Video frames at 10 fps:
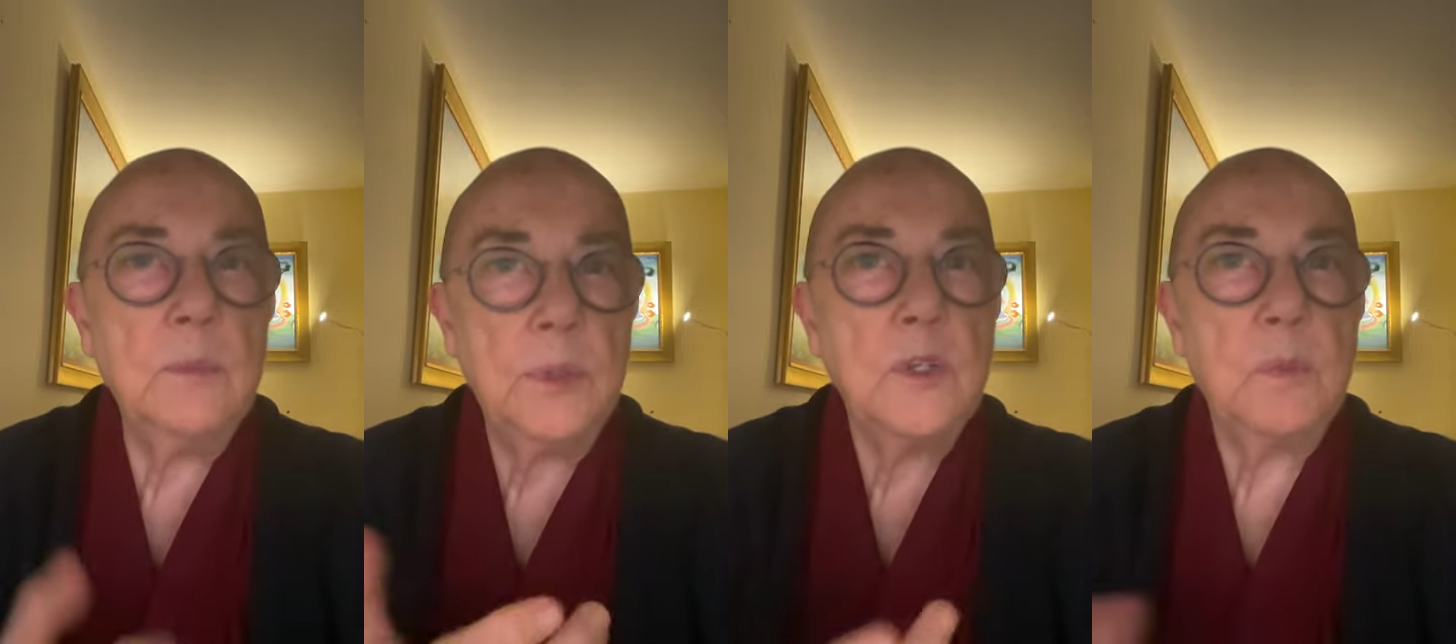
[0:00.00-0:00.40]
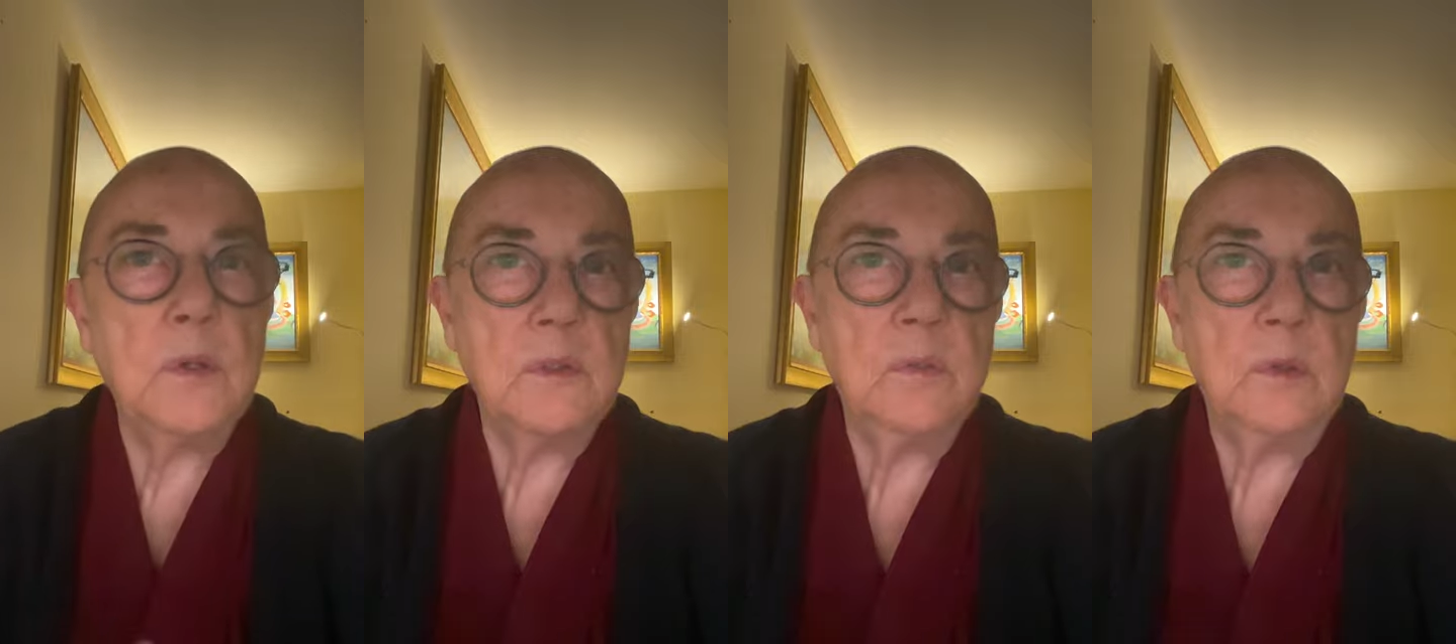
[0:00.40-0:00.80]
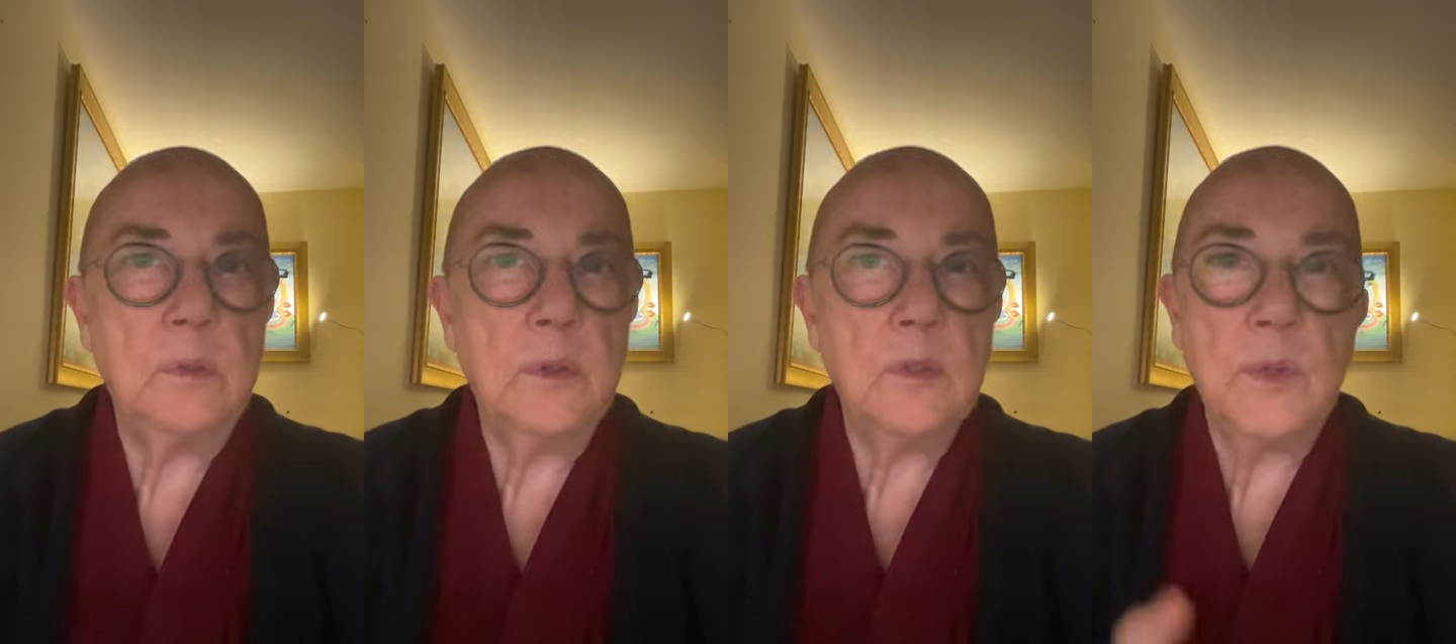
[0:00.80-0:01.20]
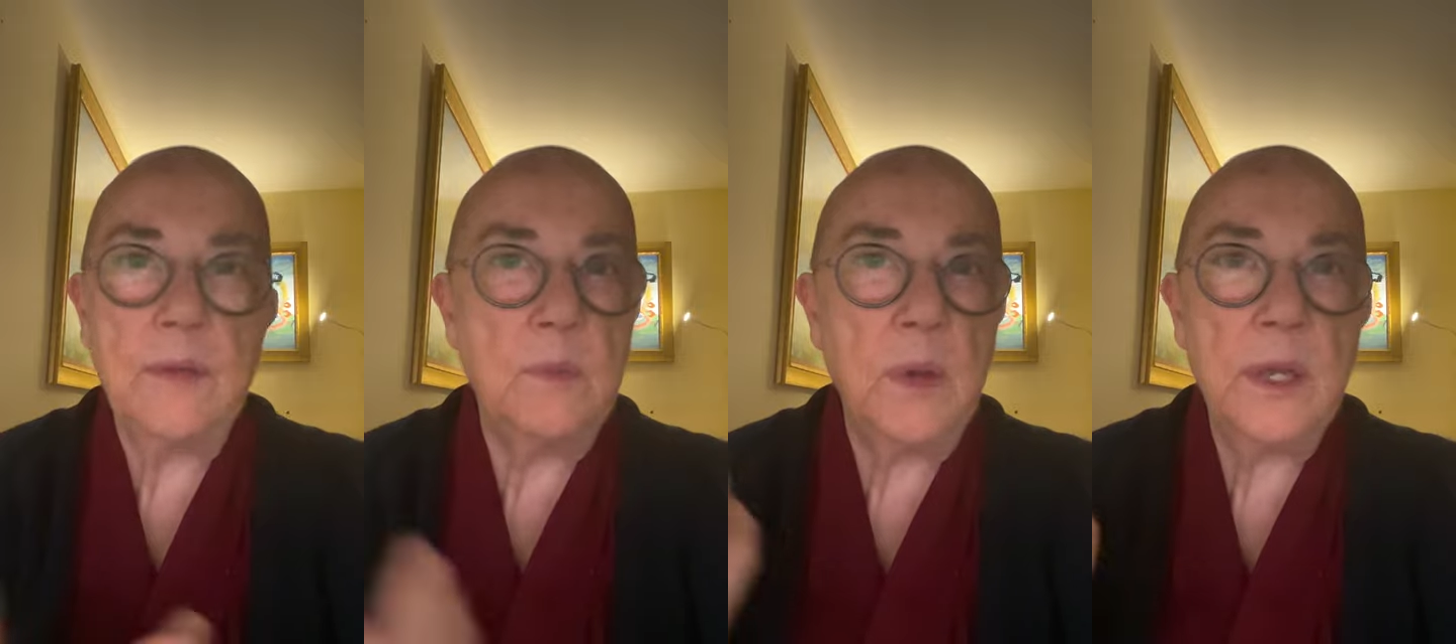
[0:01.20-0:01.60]
but it's possible because we
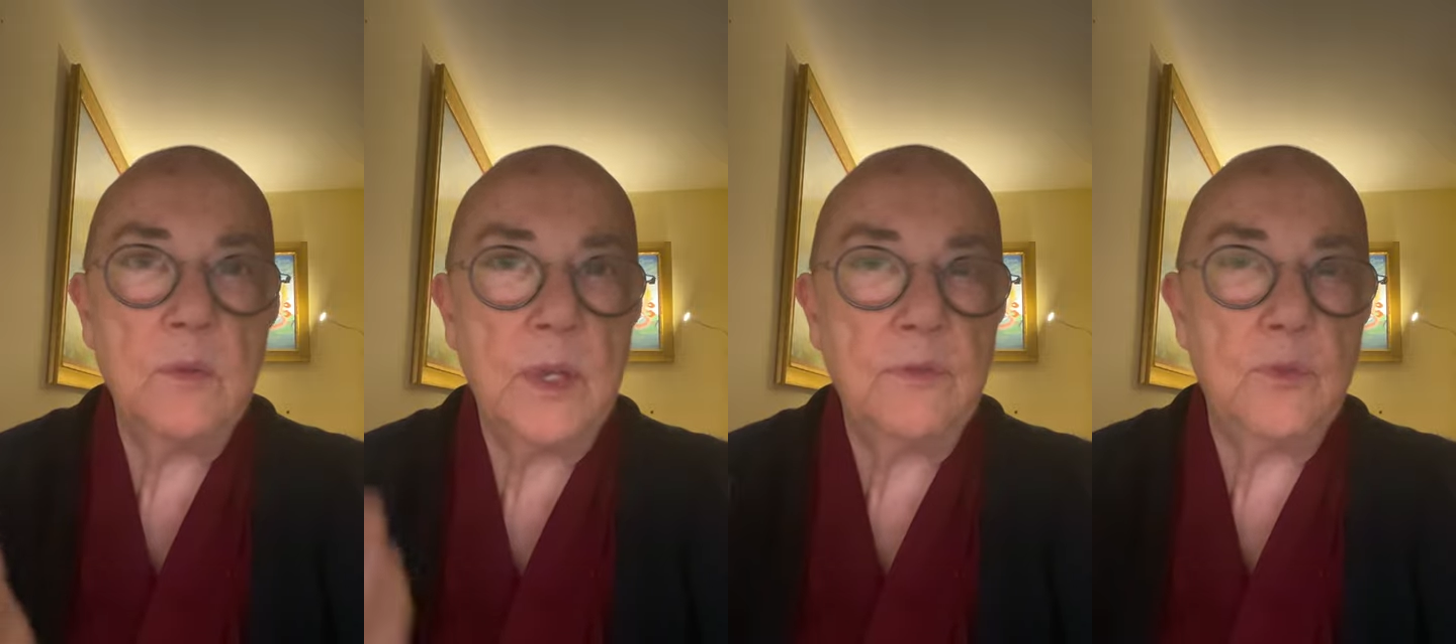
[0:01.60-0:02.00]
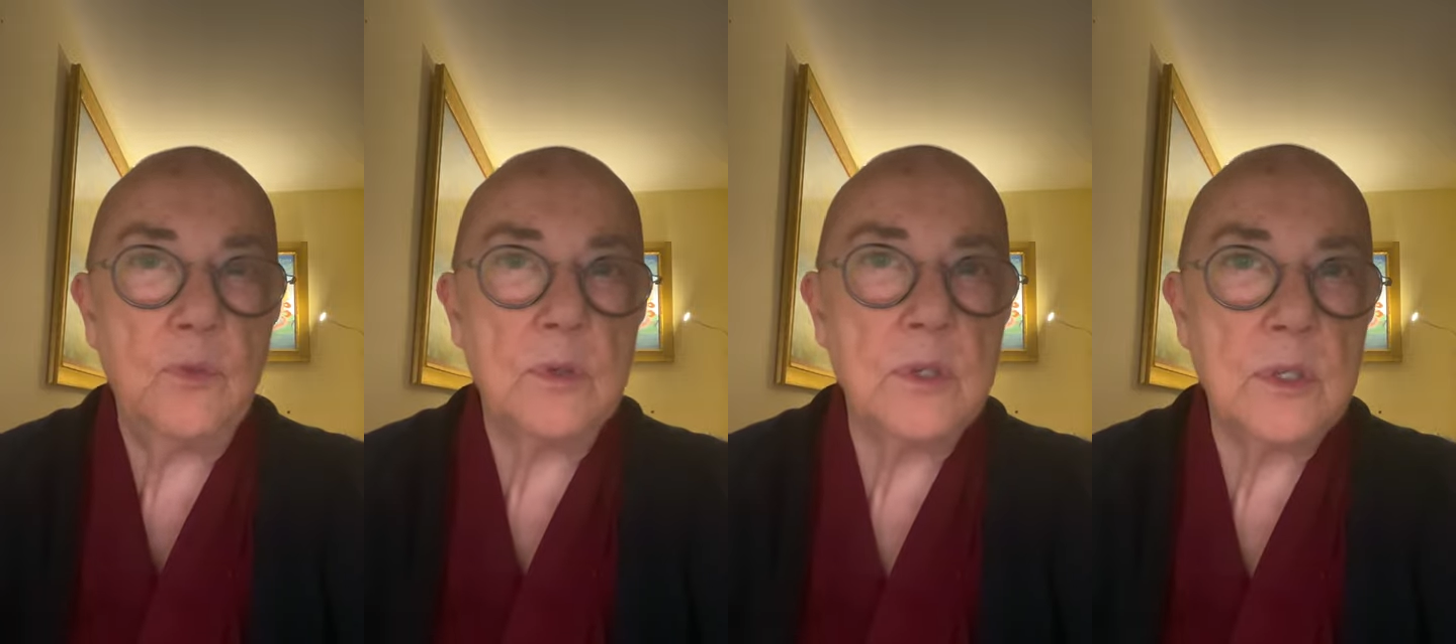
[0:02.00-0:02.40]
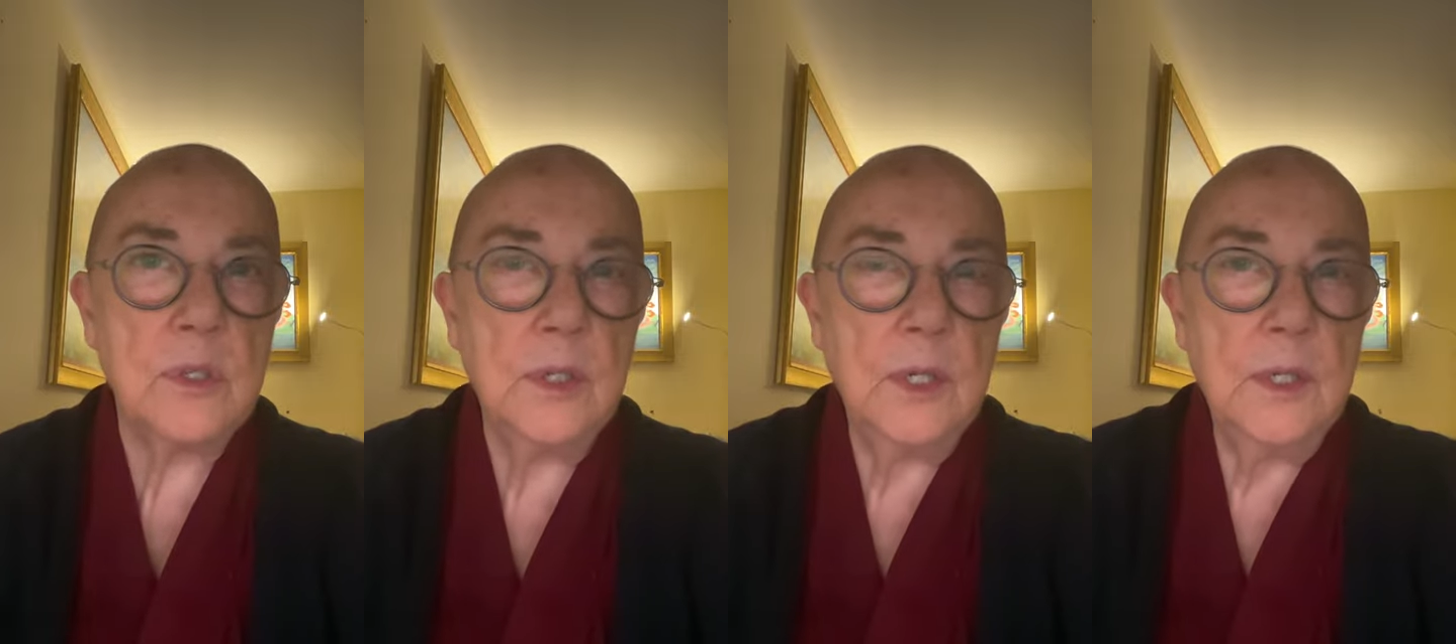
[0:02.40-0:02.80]
have a mind, we have thoughts,